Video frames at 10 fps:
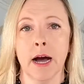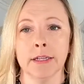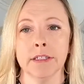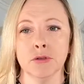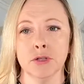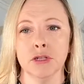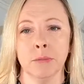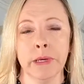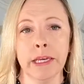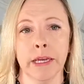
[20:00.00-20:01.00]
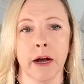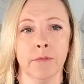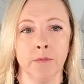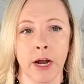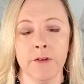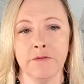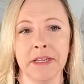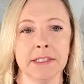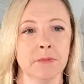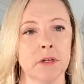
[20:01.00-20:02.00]
on social media, right?
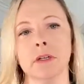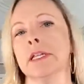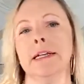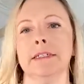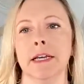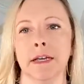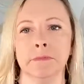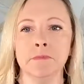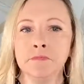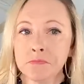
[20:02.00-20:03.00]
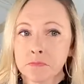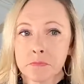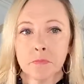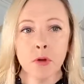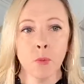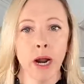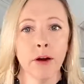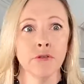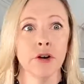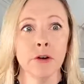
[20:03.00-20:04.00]
Facebook, LinkedIn,
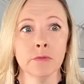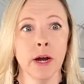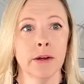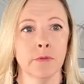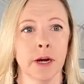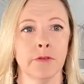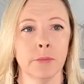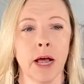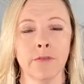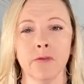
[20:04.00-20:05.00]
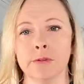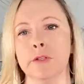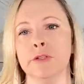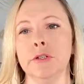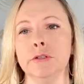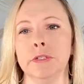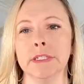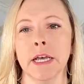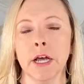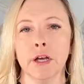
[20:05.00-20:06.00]
whatever, right? Whatever platform you
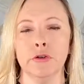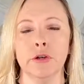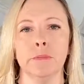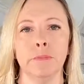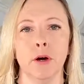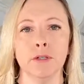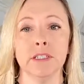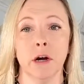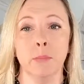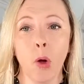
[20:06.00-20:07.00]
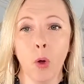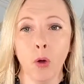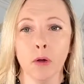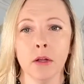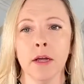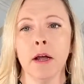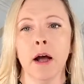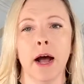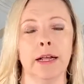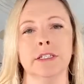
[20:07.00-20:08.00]
use, you could post a poll
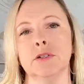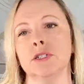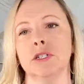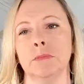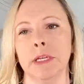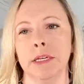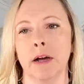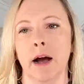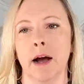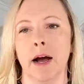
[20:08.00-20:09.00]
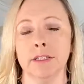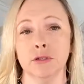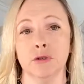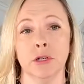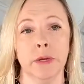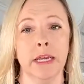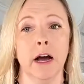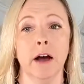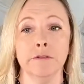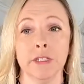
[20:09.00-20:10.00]
on social
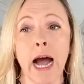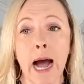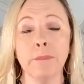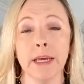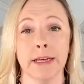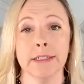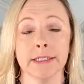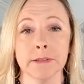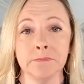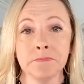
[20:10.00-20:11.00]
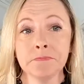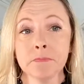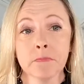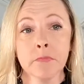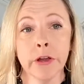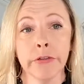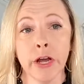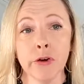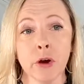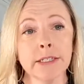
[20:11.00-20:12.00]
media of topics
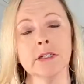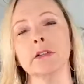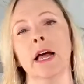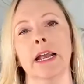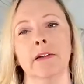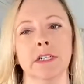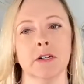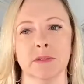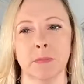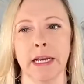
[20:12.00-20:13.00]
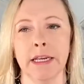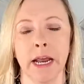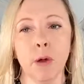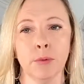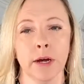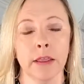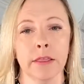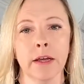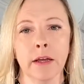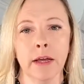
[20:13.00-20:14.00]
that your ideal client avatars might need help with,
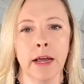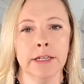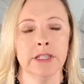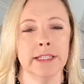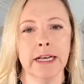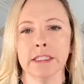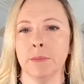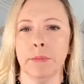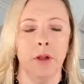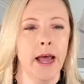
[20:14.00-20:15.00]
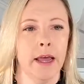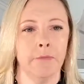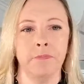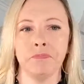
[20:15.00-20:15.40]
and just ask people, hey,